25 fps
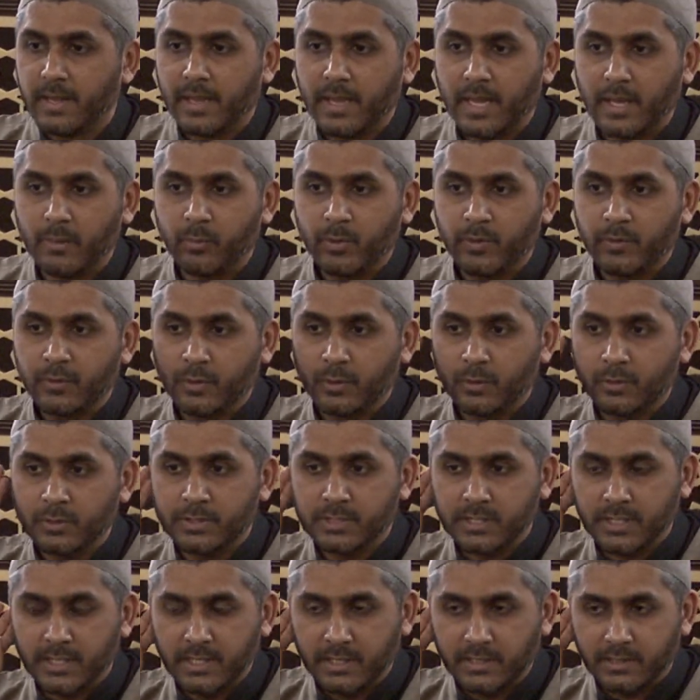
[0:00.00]
And when
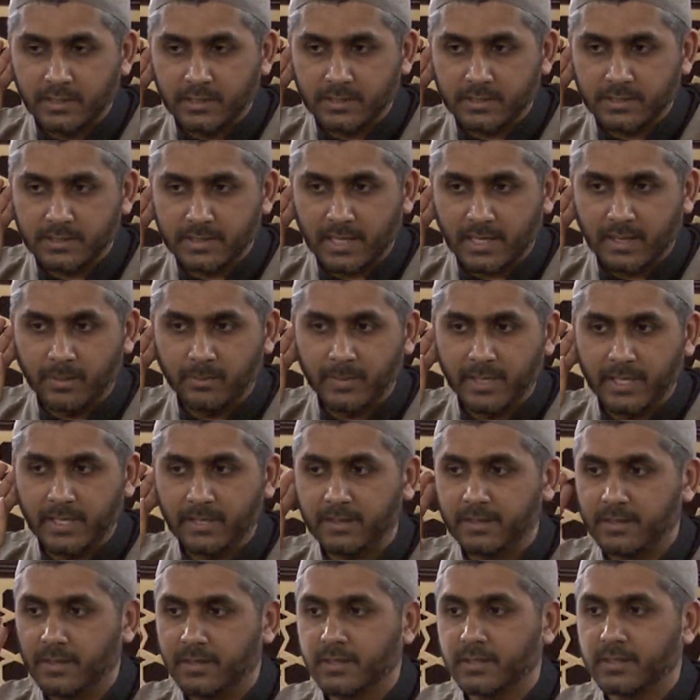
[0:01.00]
those ears are
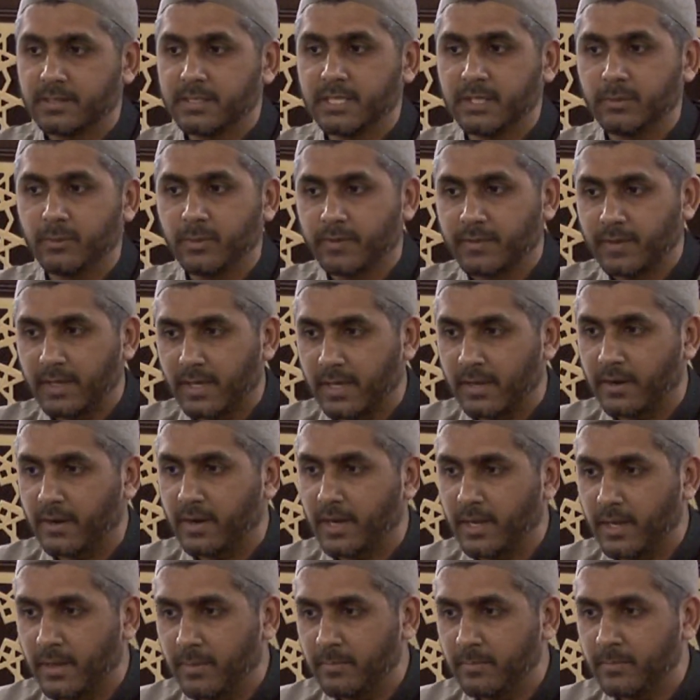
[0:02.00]
made dirty with
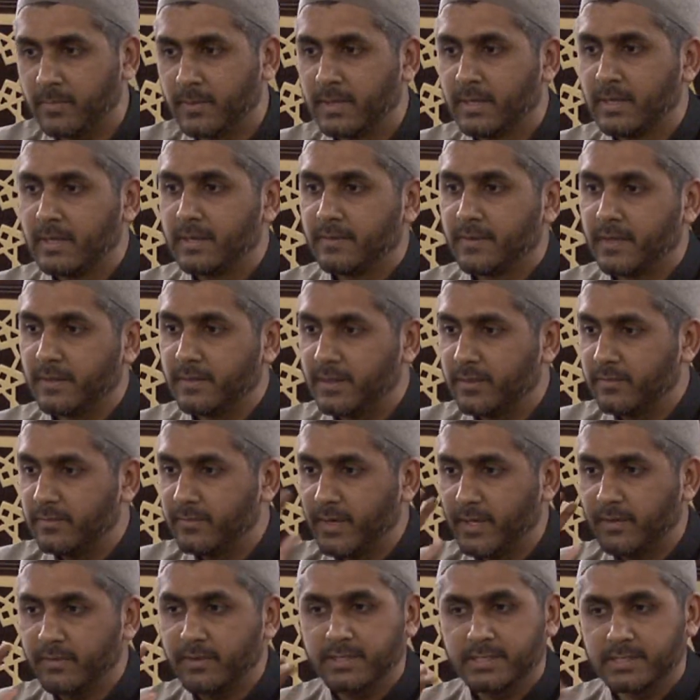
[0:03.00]
haram, then the
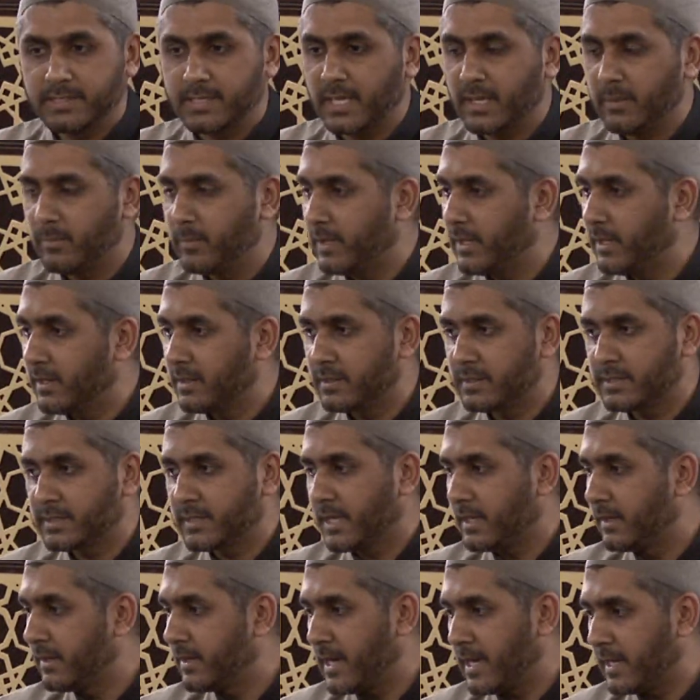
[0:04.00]
very same ears
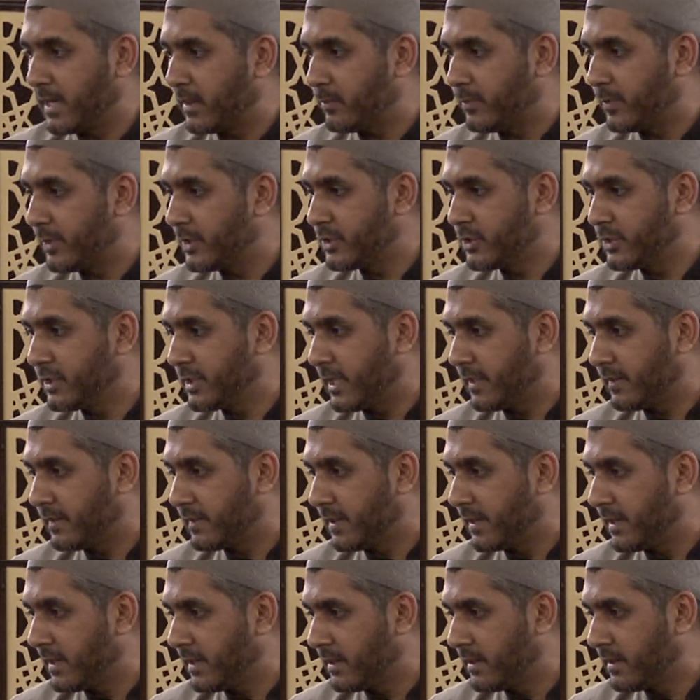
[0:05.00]
cannot appreciate
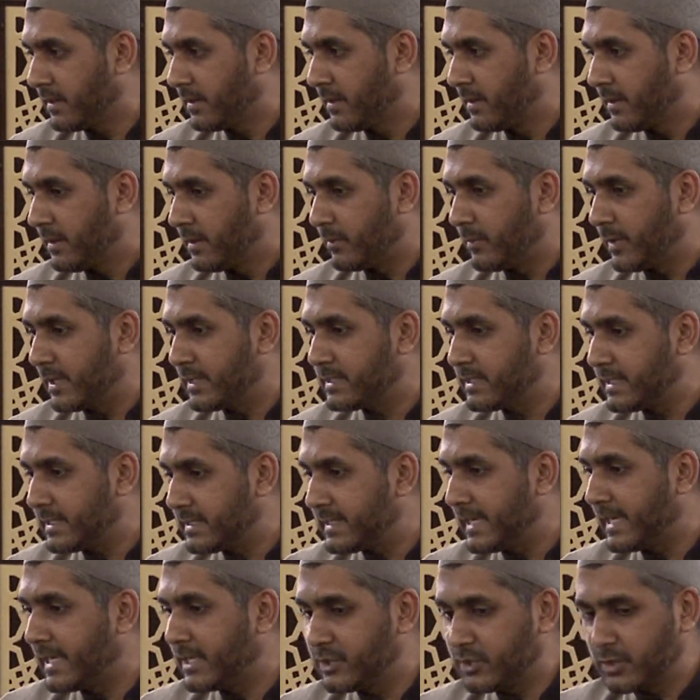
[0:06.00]
the
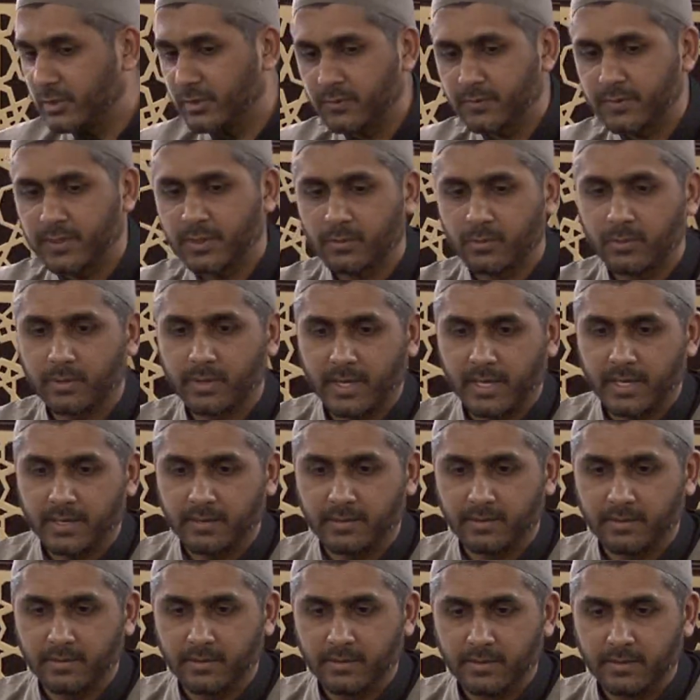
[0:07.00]
recitation of the
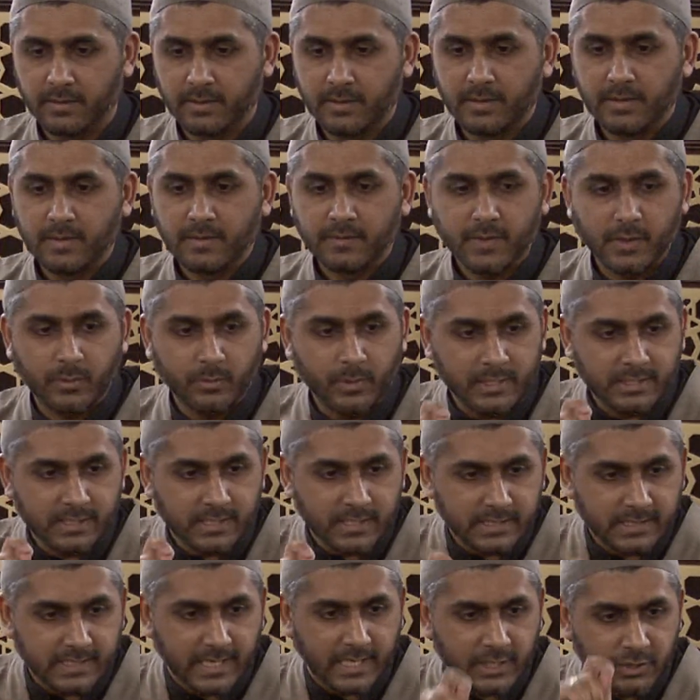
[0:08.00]
Quran, the
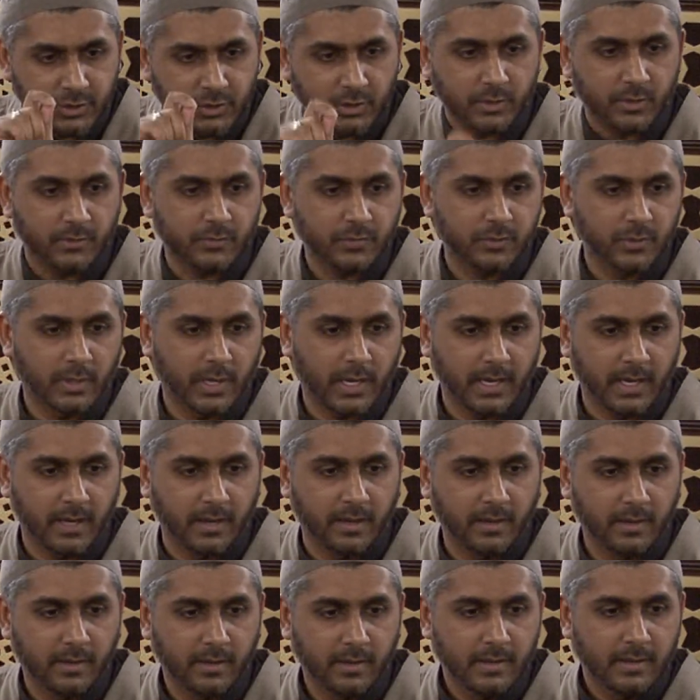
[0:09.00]
recitation of dua.
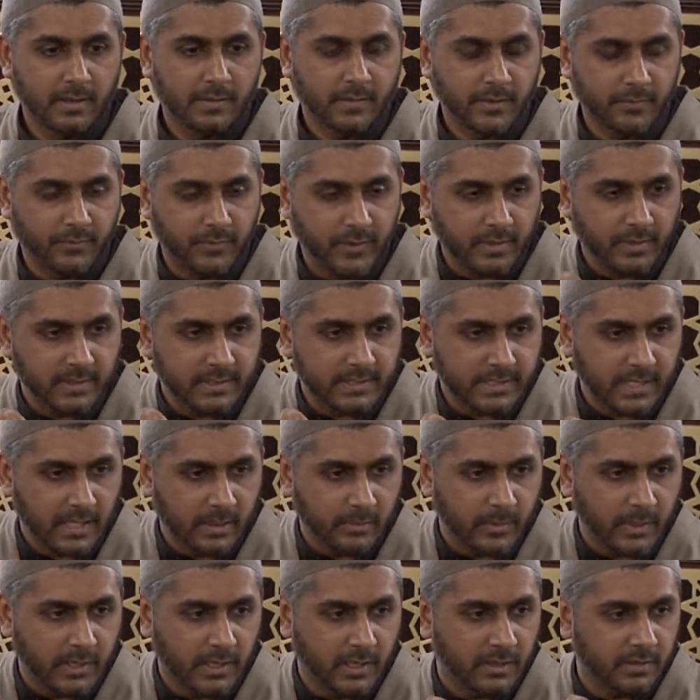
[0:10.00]
The very
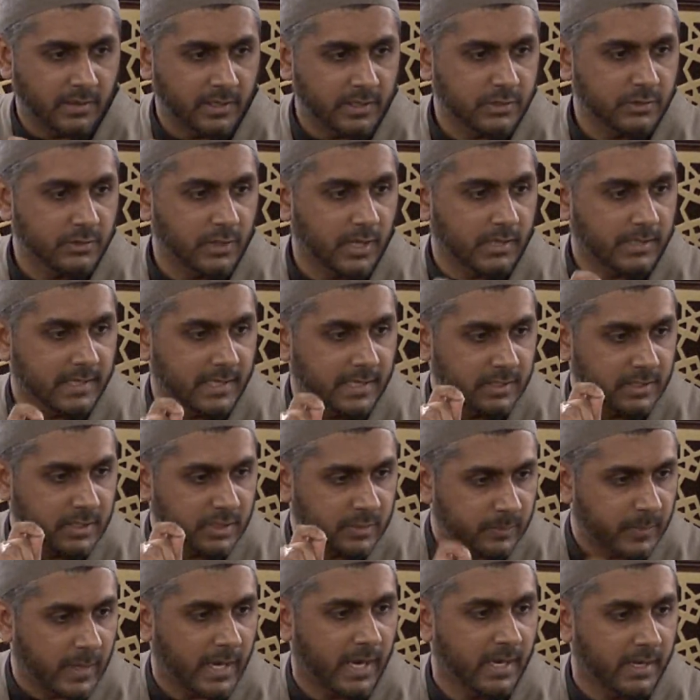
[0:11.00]
same ear is not
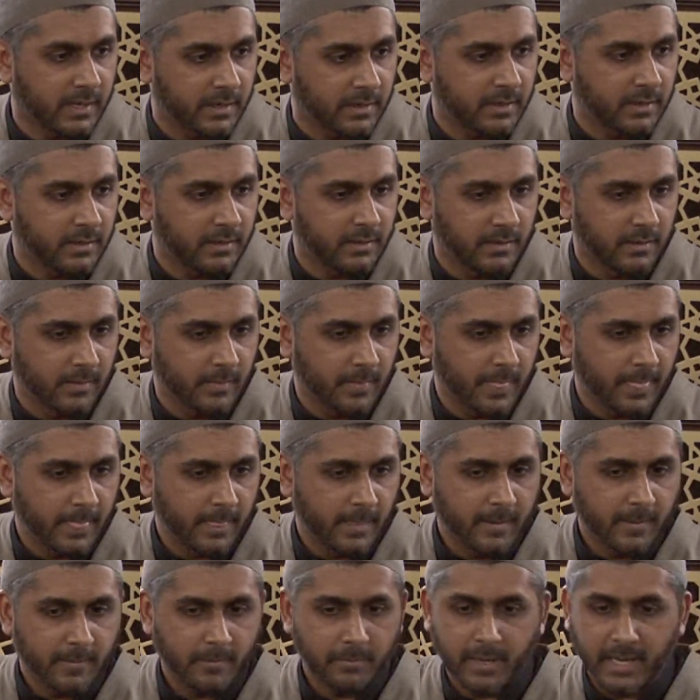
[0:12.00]
inspired
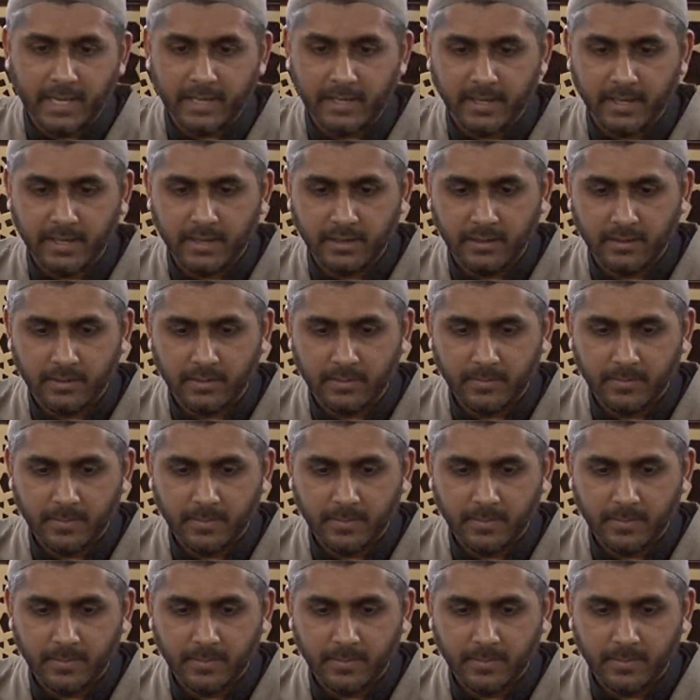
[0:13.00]
by a